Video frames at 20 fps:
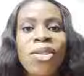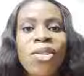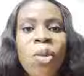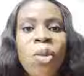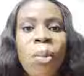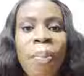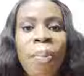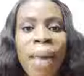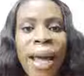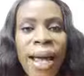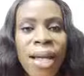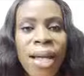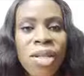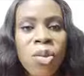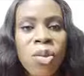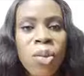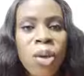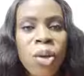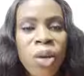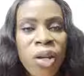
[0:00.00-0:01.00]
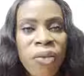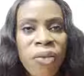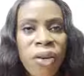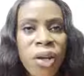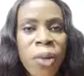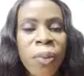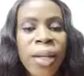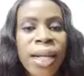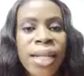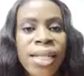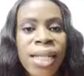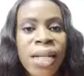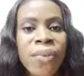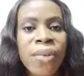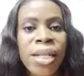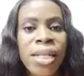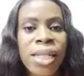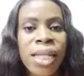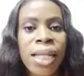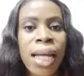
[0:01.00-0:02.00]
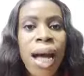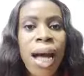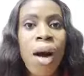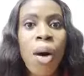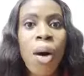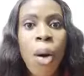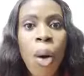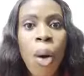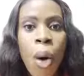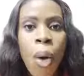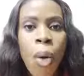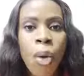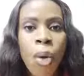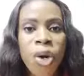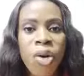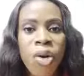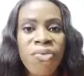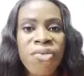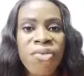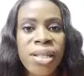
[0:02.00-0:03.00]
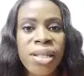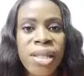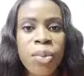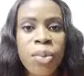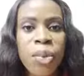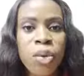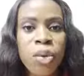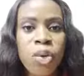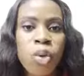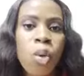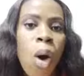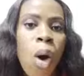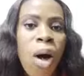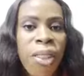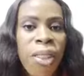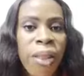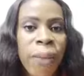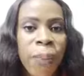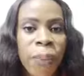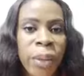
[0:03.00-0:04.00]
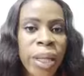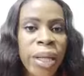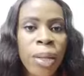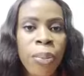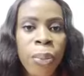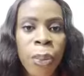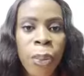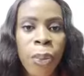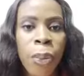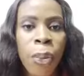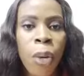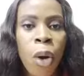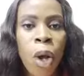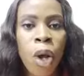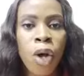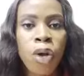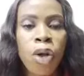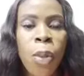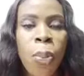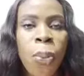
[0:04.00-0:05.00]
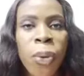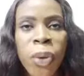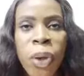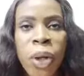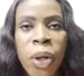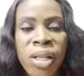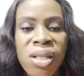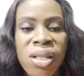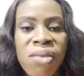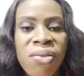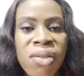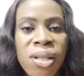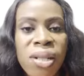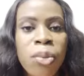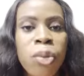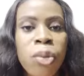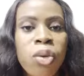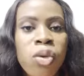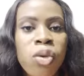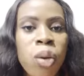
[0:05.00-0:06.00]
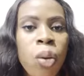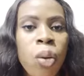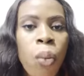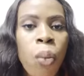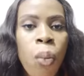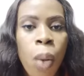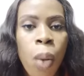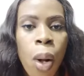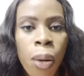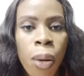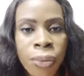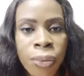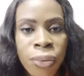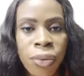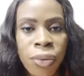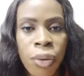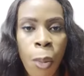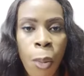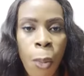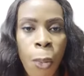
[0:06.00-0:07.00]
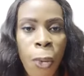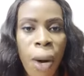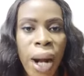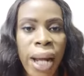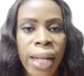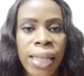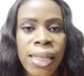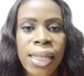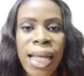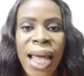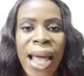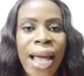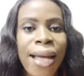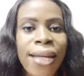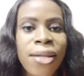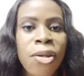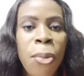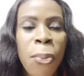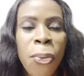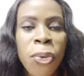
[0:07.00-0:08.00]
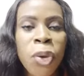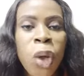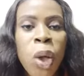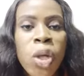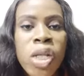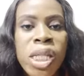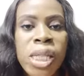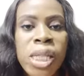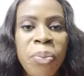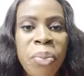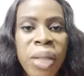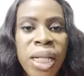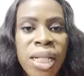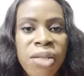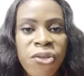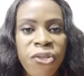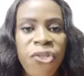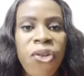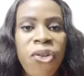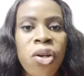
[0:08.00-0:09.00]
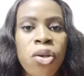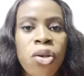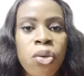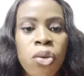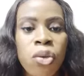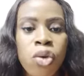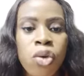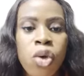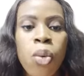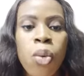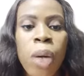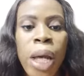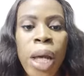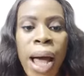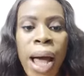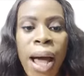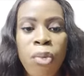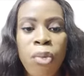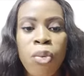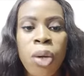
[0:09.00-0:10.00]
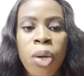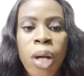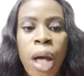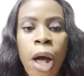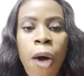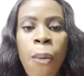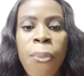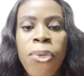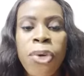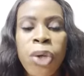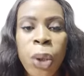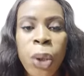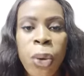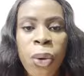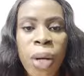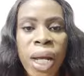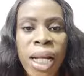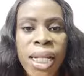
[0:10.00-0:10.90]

So buyers will be looking for you. By the time they see that, oh, you're visible to other people, your product is visible to the world, right? Your product speaks for you. So we help you